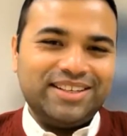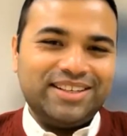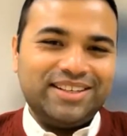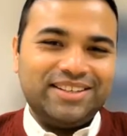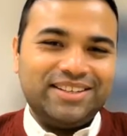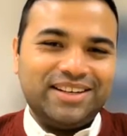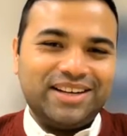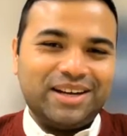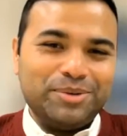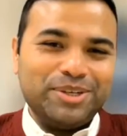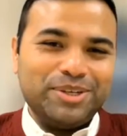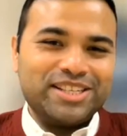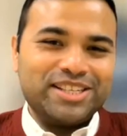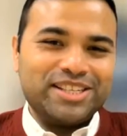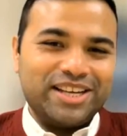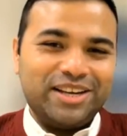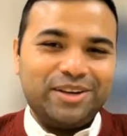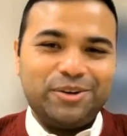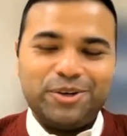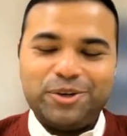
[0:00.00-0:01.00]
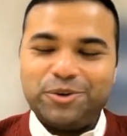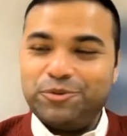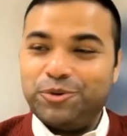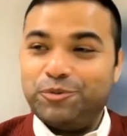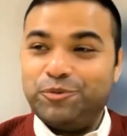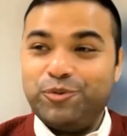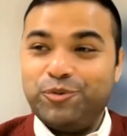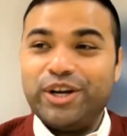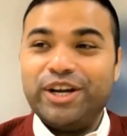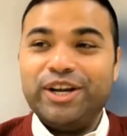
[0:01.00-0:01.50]
And I must say,
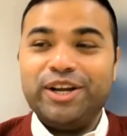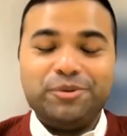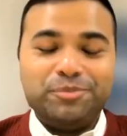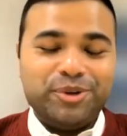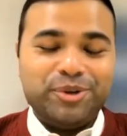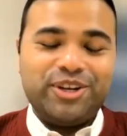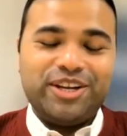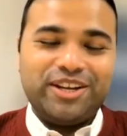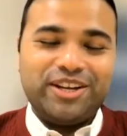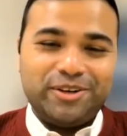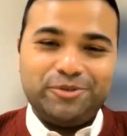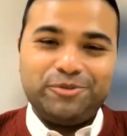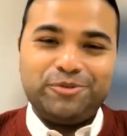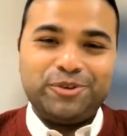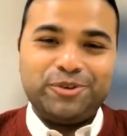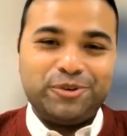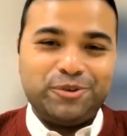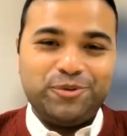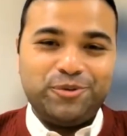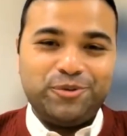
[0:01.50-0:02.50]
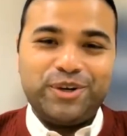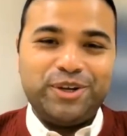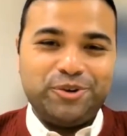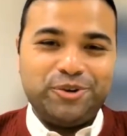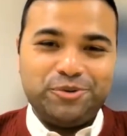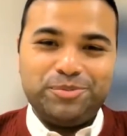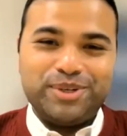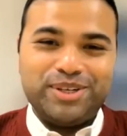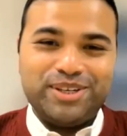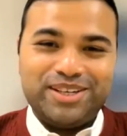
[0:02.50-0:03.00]
we're very communicative, we're
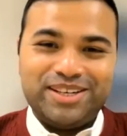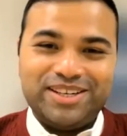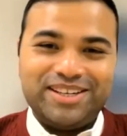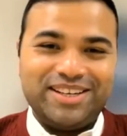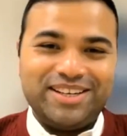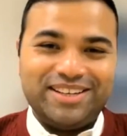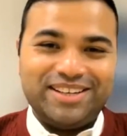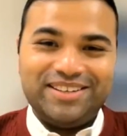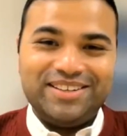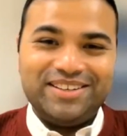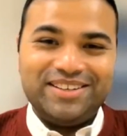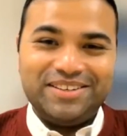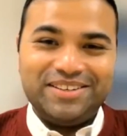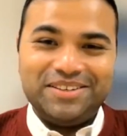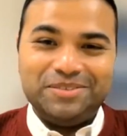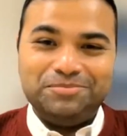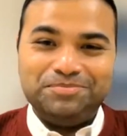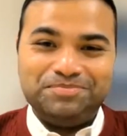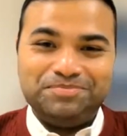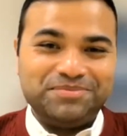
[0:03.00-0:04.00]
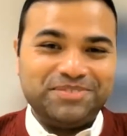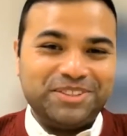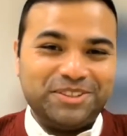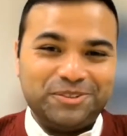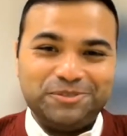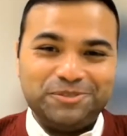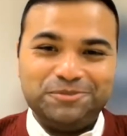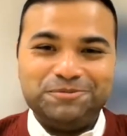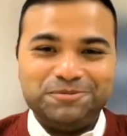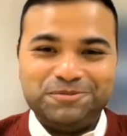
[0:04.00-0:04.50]
very open, and
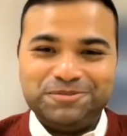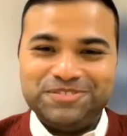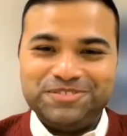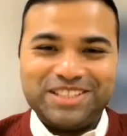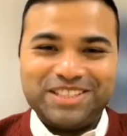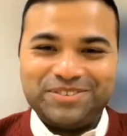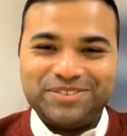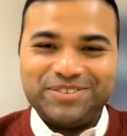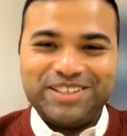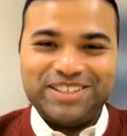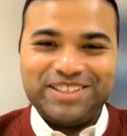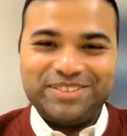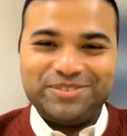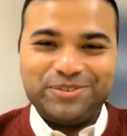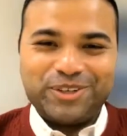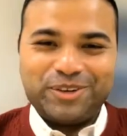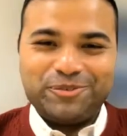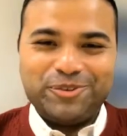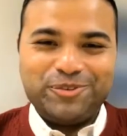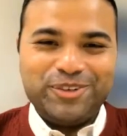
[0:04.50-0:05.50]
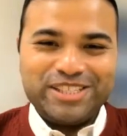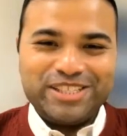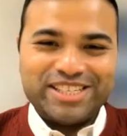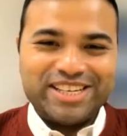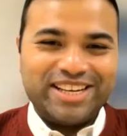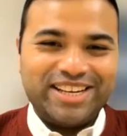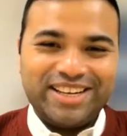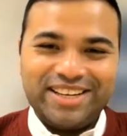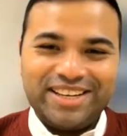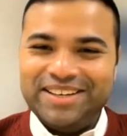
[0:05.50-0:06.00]
whatever we
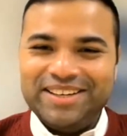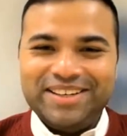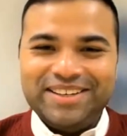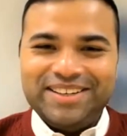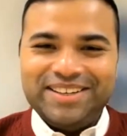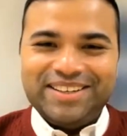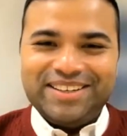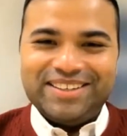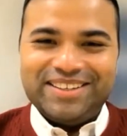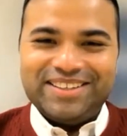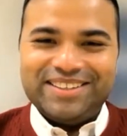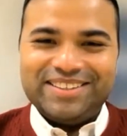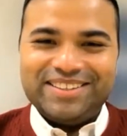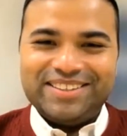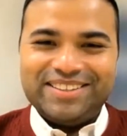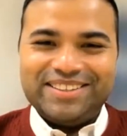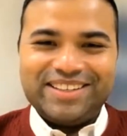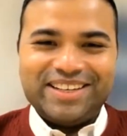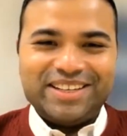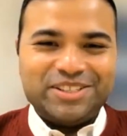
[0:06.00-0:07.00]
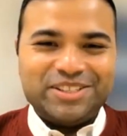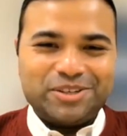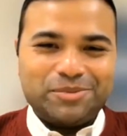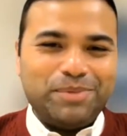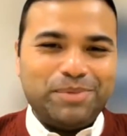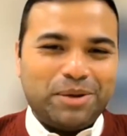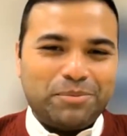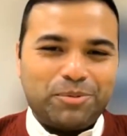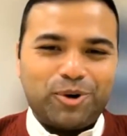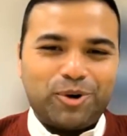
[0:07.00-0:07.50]
say ends
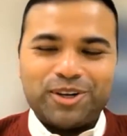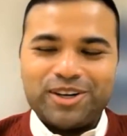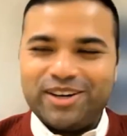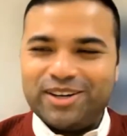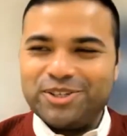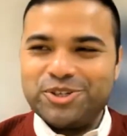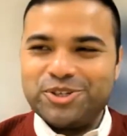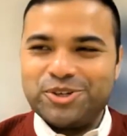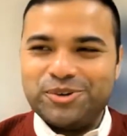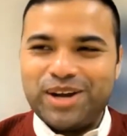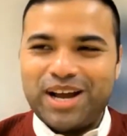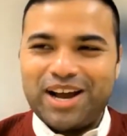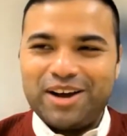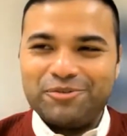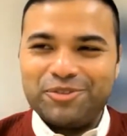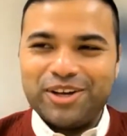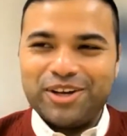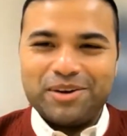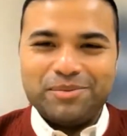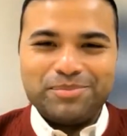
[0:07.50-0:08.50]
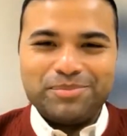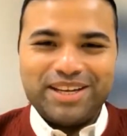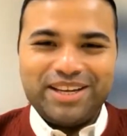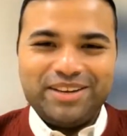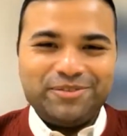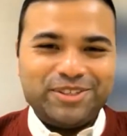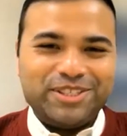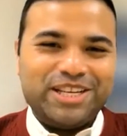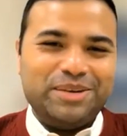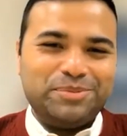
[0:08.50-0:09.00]
up being broadcast to half the
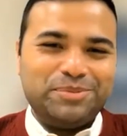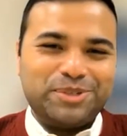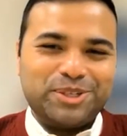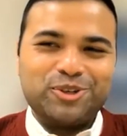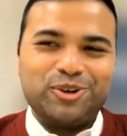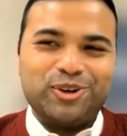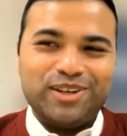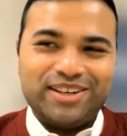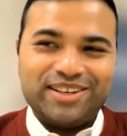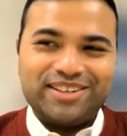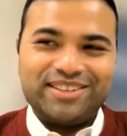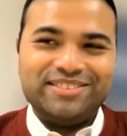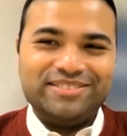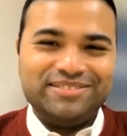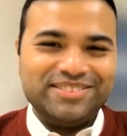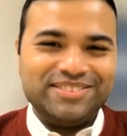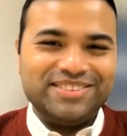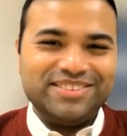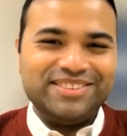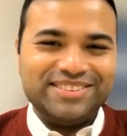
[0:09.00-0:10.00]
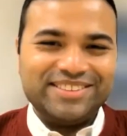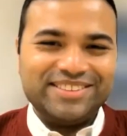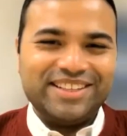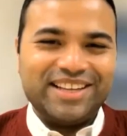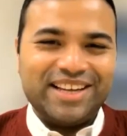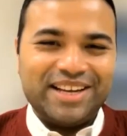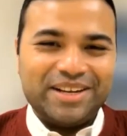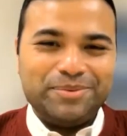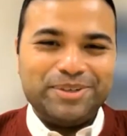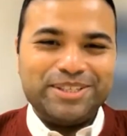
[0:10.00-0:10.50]
company, which keeps us all in
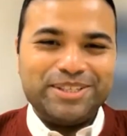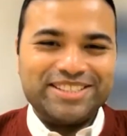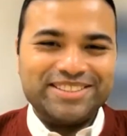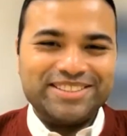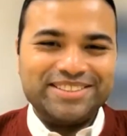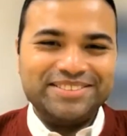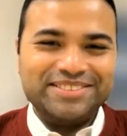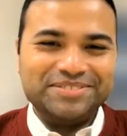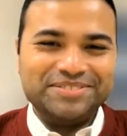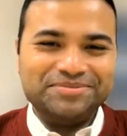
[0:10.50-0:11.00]
alignment.